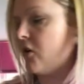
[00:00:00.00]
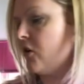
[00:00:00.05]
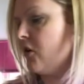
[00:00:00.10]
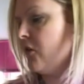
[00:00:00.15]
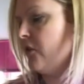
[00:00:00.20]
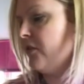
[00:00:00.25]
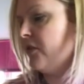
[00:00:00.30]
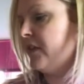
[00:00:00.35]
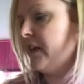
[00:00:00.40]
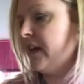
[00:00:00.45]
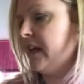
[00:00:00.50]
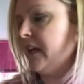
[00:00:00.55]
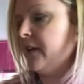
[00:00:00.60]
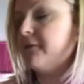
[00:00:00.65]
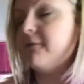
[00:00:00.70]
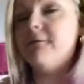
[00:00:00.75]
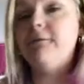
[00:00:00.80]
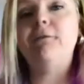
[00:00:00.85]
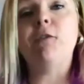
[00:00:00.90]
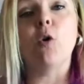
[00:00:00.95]
on the
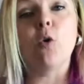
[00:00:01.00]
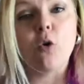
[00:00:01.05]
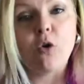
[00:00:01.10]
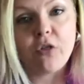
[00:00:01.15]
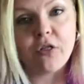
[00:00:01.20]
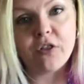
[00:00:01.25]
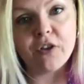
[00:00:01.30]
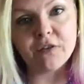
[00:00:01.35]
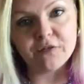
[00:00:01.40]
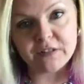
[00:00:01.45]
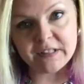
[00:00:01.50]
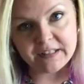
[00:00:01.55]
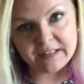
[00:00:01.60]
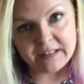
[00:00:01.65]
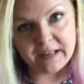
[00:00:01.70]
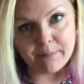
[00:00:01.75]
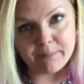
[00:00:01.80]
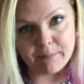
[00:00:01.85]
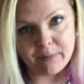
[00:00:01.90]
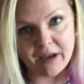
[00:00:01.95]
4th of
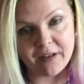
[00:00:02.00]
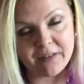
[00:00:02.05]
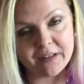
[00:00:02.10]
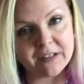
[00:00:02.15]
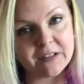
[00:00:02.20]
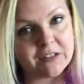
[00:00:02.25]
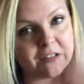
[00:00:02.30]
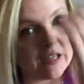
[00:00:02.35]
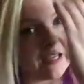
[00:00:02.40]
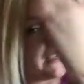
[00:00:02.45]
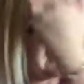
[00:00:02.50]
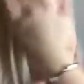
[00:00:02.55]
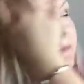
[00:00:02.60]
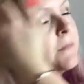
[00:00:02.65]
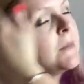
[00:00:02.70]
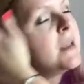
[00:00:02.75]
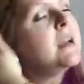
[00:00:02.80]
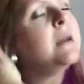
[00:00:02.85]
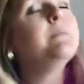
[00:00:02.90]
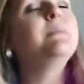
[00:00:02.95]
December this year,
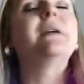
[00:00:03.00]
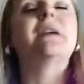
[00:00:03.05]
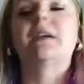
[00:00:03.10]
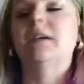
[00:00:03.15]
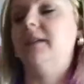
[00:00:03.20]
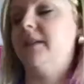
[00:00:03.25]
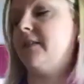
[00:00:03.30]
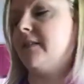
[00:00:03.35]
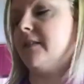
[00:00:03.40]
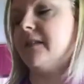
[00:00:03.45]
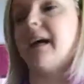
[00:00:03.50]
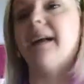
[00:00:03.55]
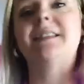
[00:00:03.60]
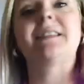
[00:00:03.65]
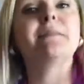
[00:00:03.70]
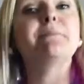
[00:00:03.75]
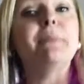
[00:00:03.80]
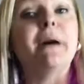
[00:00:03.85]
because that's a